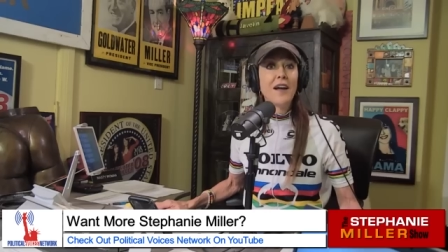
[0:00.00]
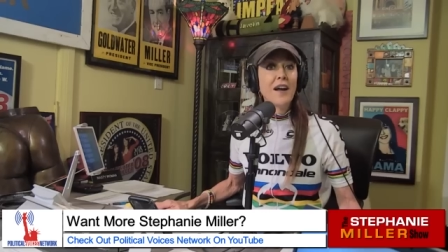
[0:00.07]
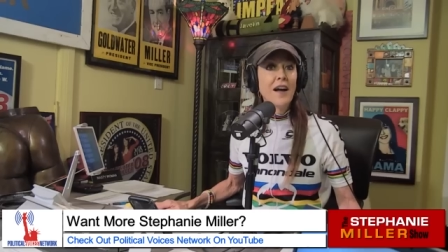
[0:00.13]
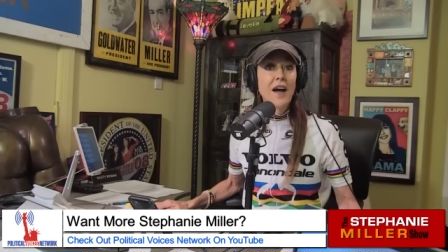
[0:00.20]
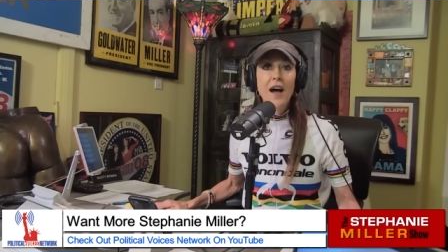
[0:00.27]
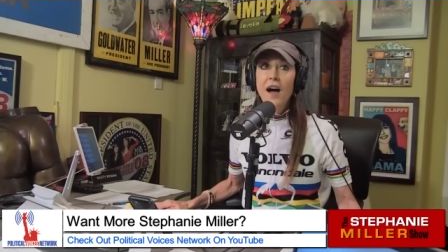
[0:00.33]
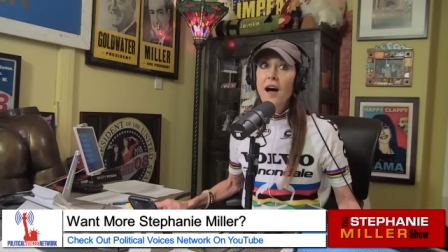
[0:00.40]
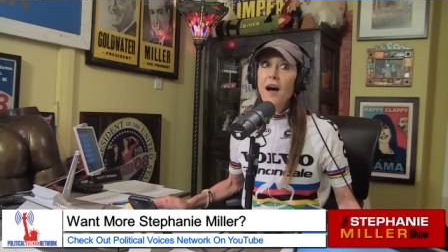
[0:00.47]

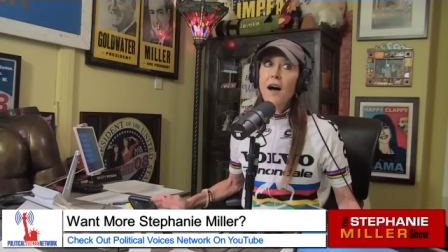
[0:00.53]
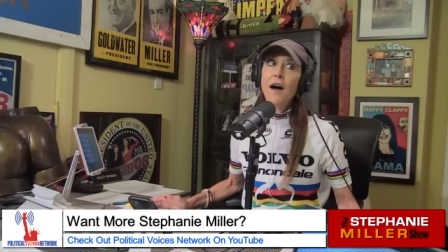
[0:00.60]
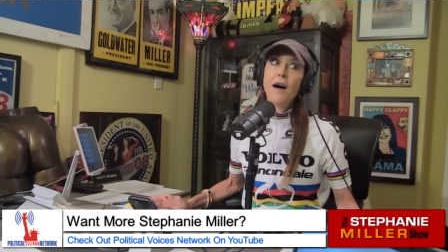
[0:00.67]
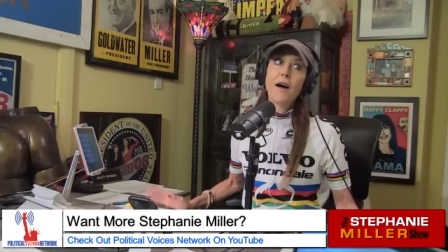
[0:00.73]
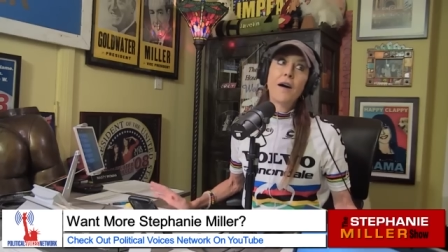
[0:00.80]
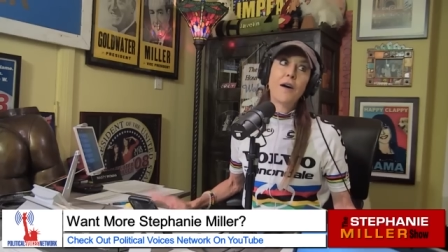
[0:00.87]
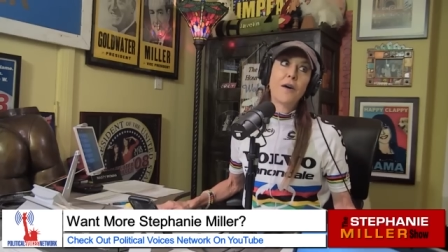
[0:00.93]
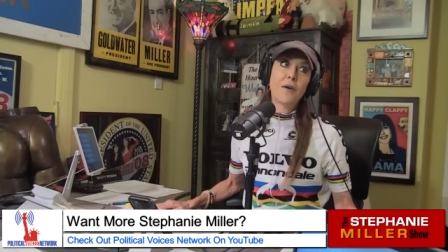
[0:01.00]
Ooh.
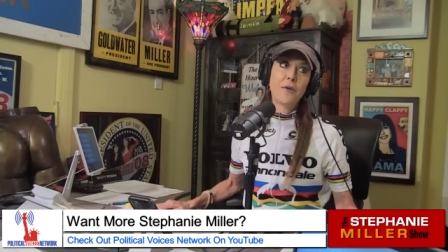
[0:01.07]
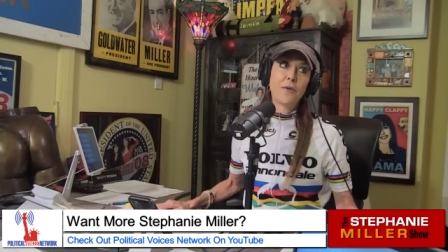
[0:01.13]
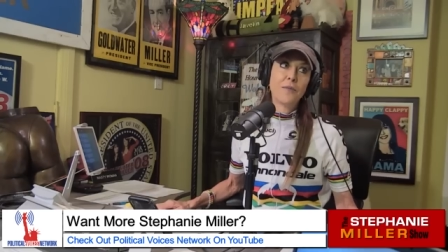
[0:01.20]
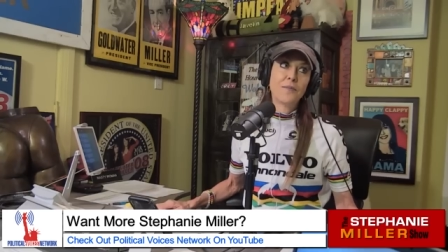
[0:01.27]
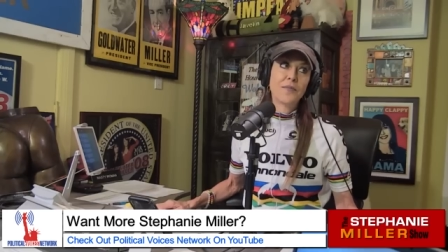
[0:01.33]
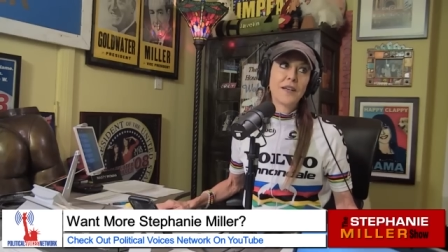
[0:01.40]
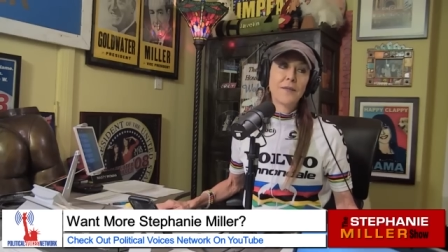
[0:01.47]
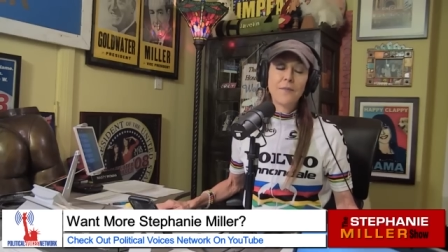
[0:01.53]
Oh,
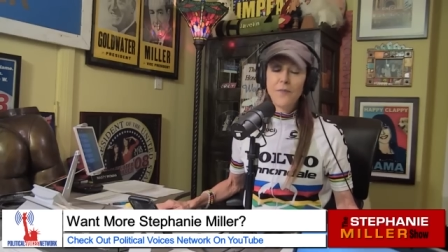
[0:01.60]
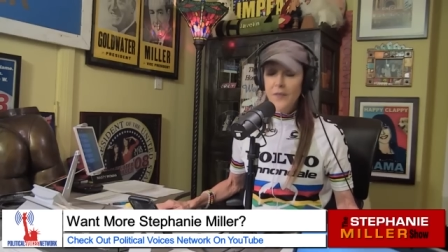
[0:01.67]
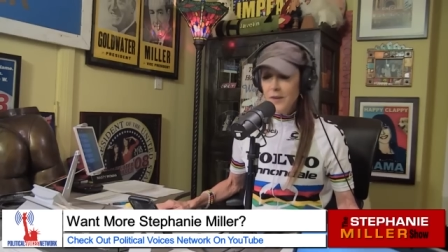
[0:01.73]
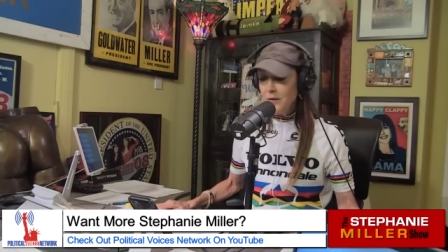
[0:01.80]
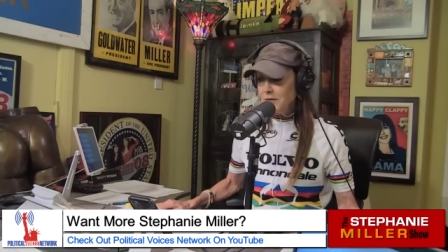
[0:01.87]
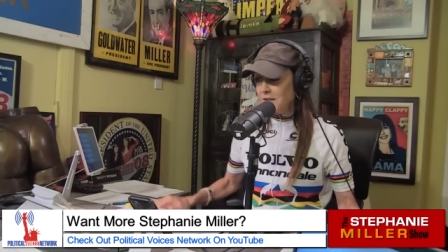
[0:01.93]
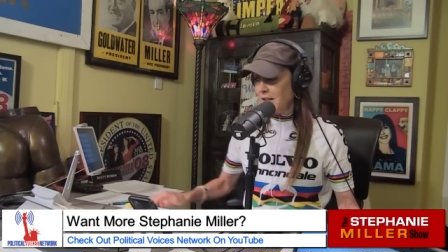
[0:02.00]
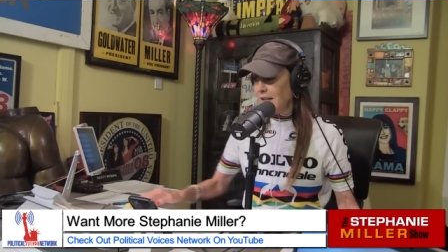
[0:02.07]
it
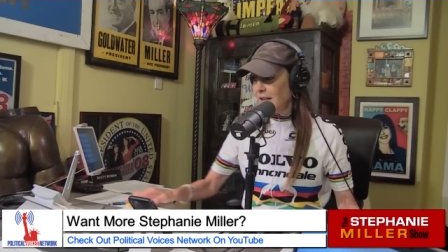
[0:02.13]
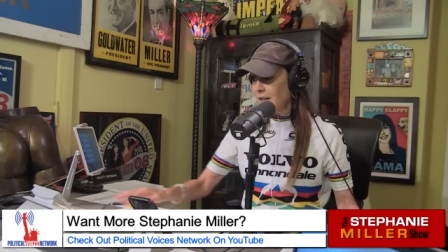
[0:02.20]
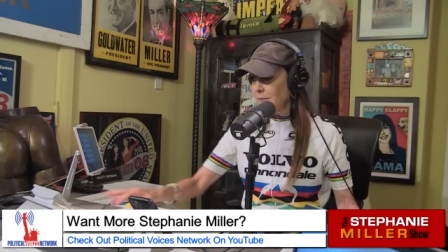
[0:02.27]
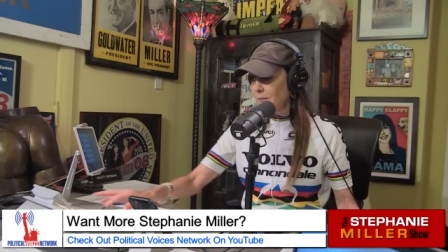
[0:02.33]
feels like